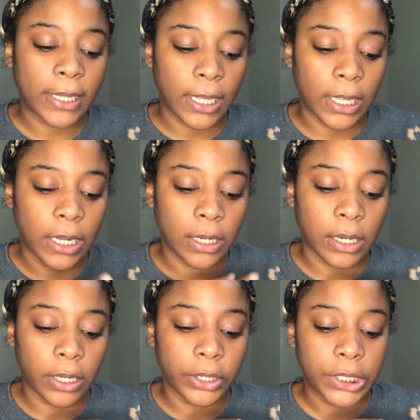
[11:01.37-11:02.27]
end,
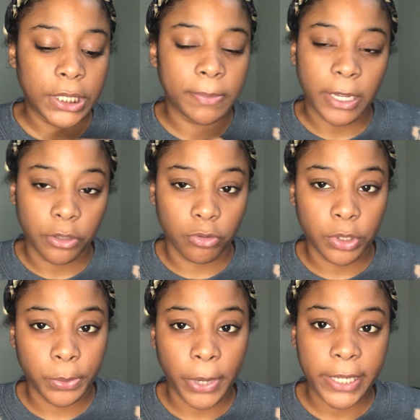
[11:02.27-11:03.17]
increase my
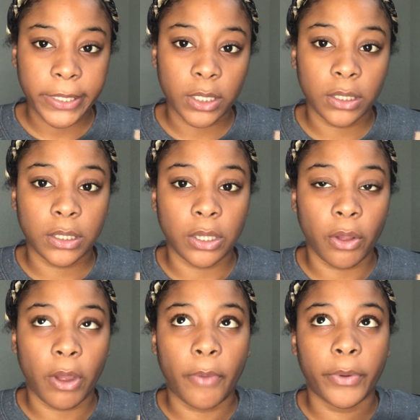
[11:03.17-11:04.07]
YouTube presence.
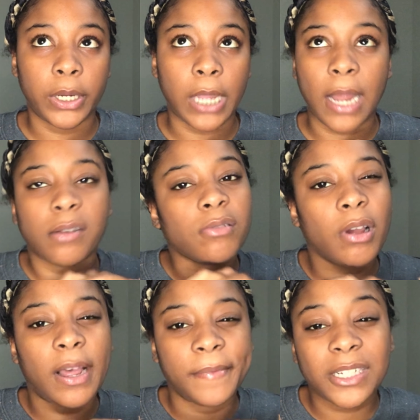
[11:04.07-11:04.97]
So I don't know
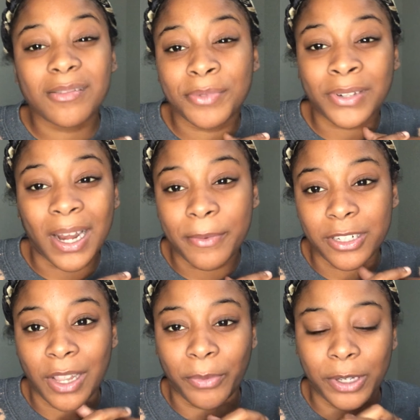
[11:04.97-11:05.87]
how many
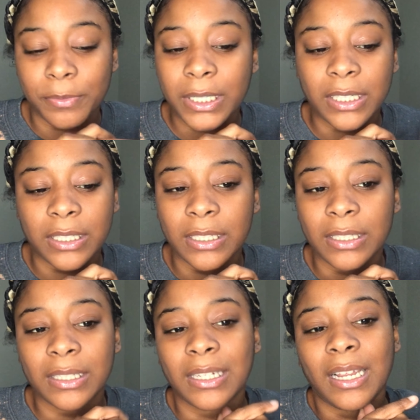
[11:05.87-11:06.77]
subscribers I want,
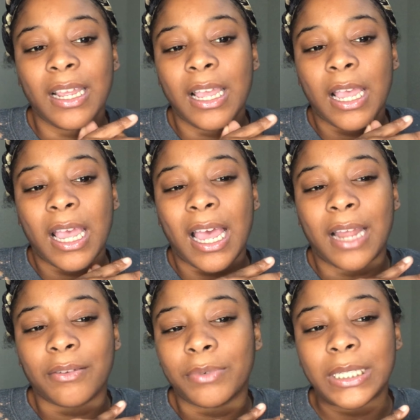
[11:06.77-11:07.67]
because
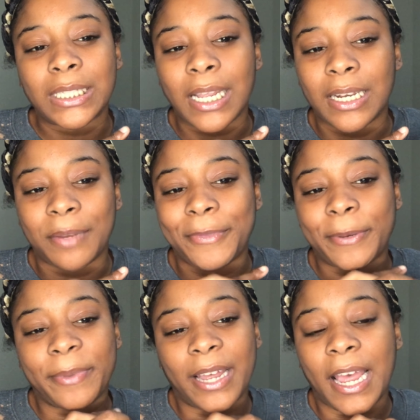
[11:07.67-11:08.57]
I don't want to set a number,
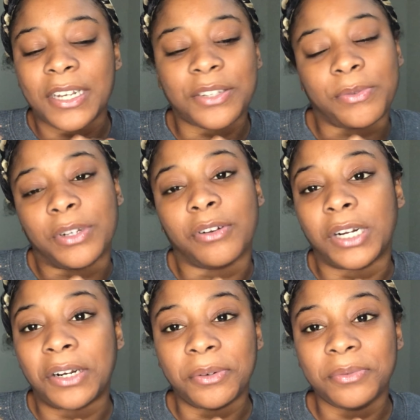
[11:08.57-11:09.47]
but I just want to
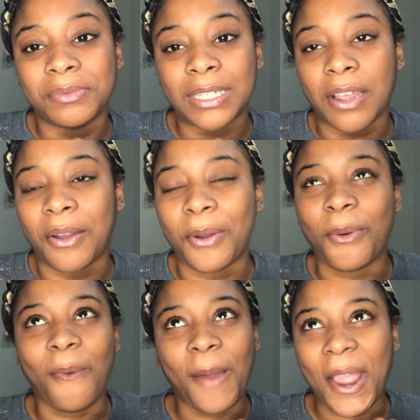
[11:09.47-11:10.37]
grow.
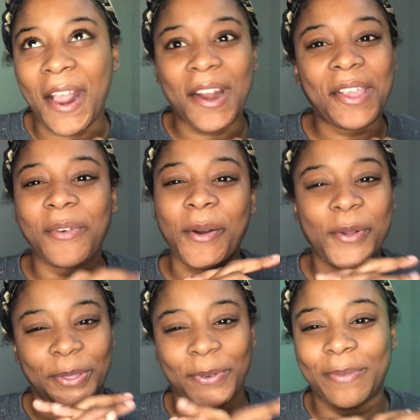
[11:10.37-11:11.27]
So any
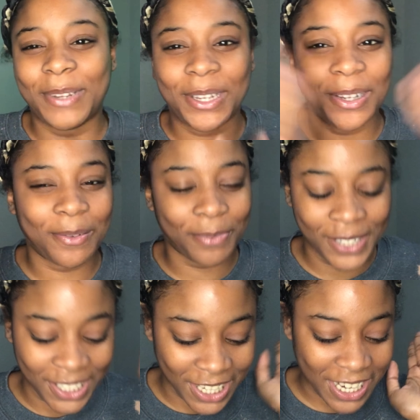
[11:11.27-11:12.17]
growth would be
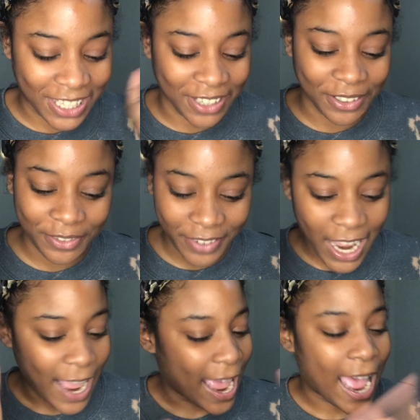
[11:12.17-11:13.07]
appreciative.
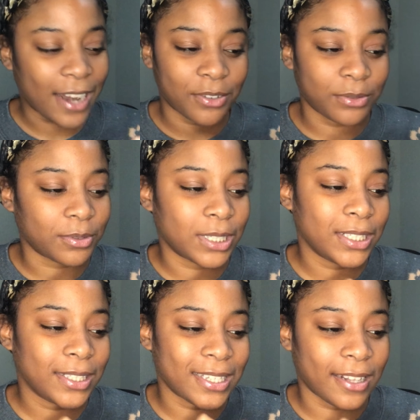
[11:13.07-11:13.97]
I don't
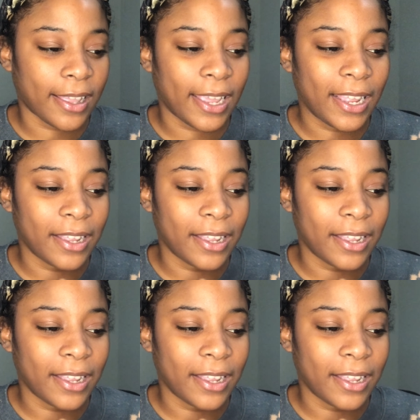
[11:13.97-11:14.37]
want to like